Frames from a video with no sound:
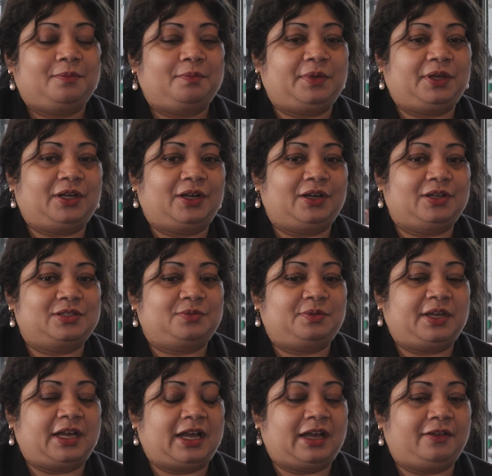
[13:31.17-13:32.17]
because
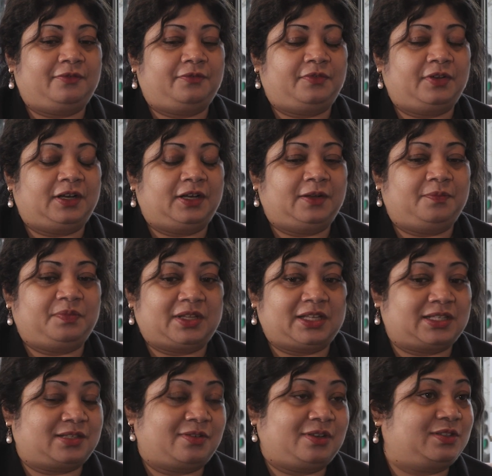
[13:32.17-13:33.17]
we have um,
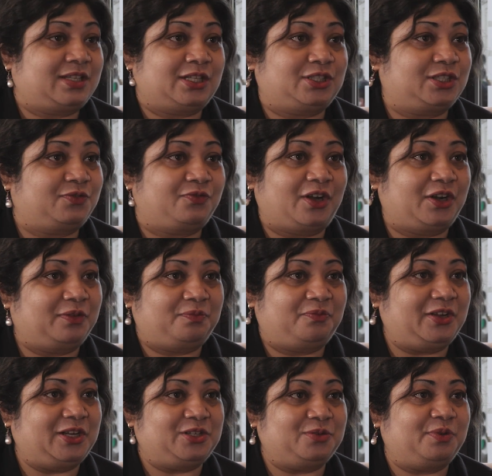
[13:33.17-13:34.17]
that's a such fun
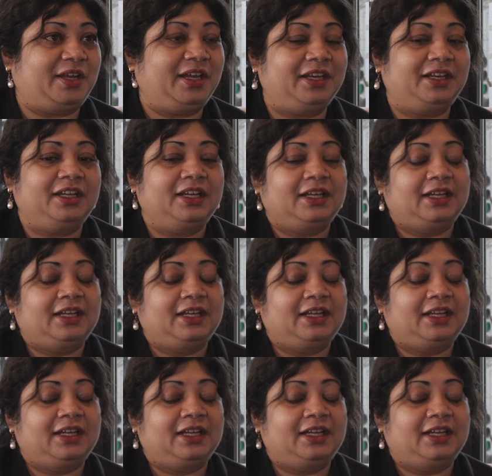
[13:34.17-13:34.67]
field to be in